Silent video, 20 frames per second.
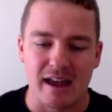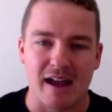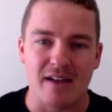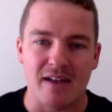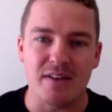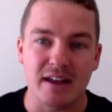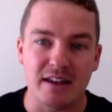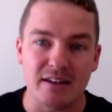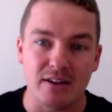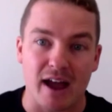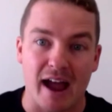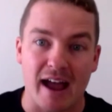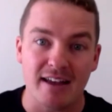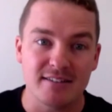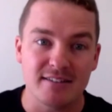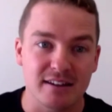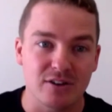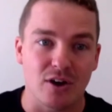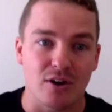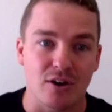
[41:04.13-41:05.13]
And then
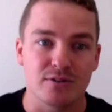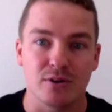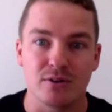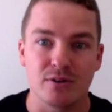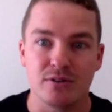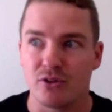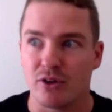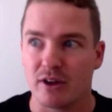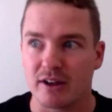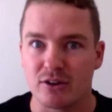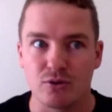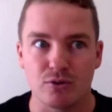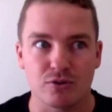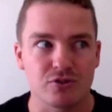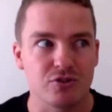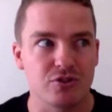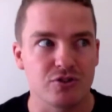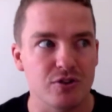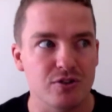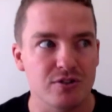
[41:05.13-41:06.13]
as it goes on, you're
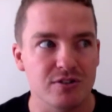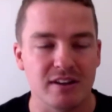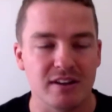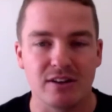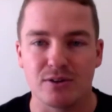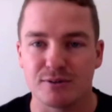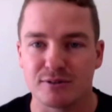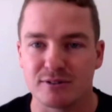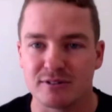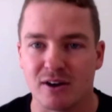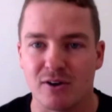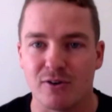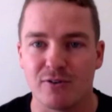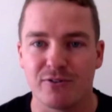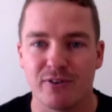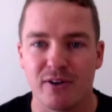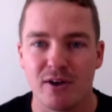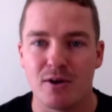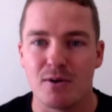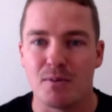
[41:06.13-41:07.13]
choosing
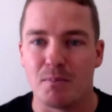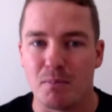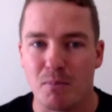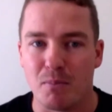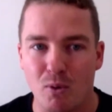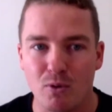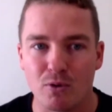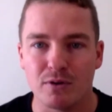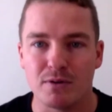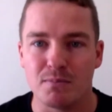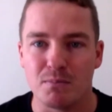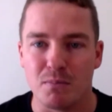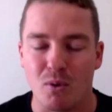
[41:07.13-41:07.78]
yourself more and